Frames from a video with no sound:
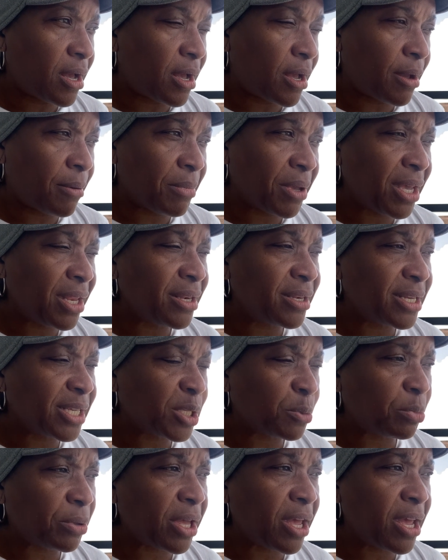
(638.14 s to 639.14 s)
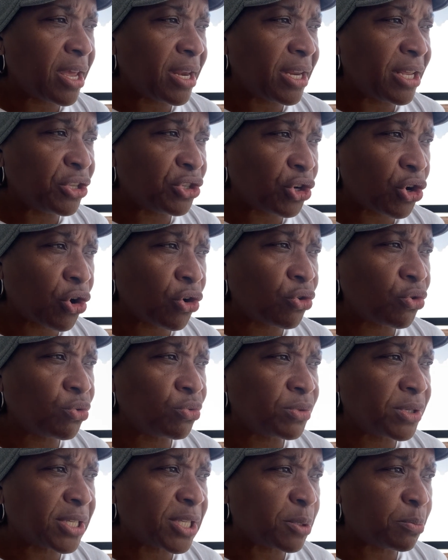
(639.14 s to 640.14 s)
I'm getting display an internal
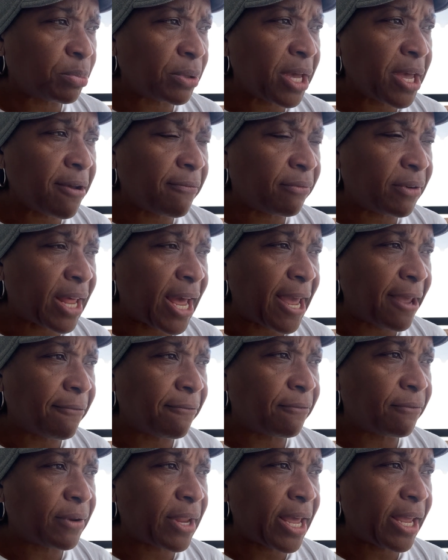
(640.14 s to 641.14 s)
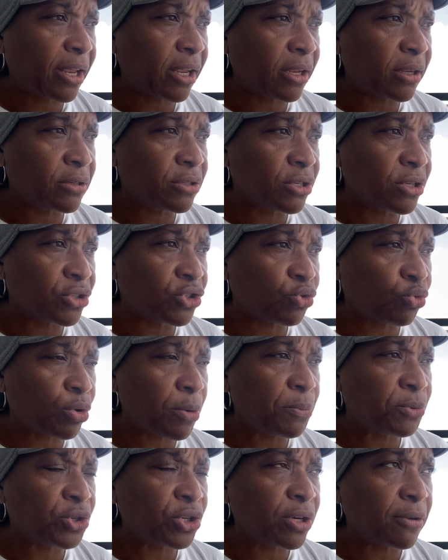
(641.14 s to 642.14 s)
display of life, like
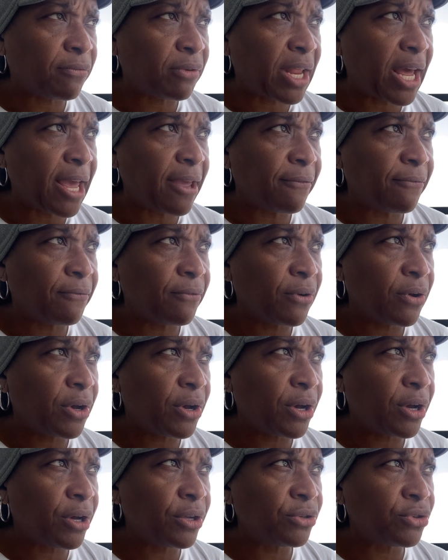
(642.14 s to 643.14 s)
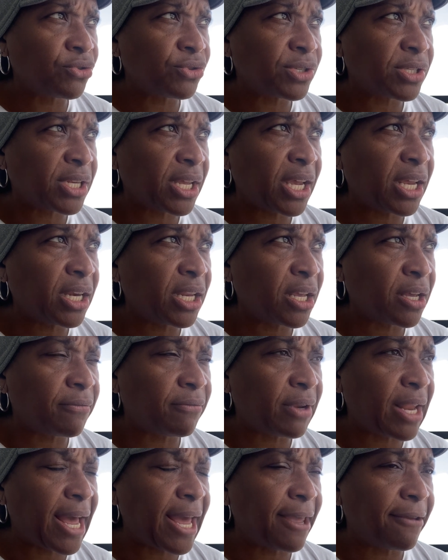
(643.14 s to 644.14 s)
description of life, understanding of
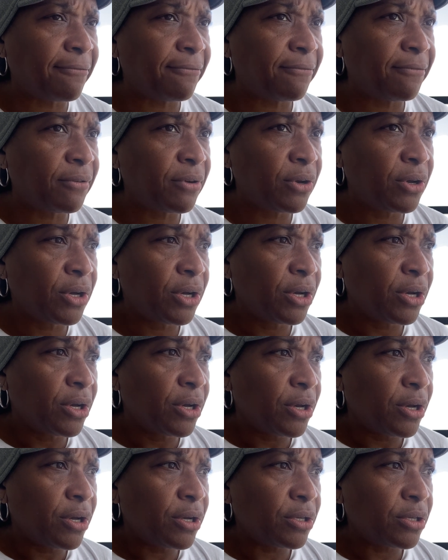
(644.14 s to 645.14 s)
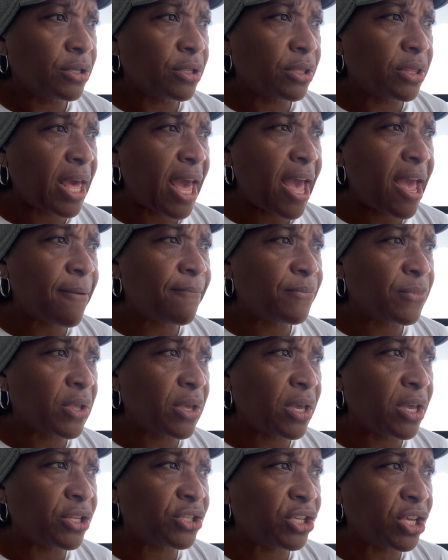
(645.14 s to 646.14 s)
life that
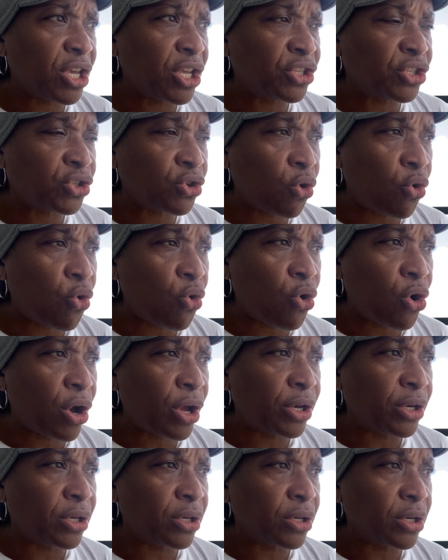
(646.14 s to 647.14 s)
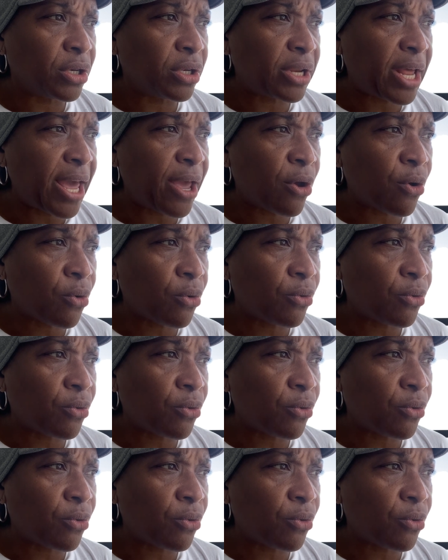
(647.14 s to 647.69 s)
it's it's on like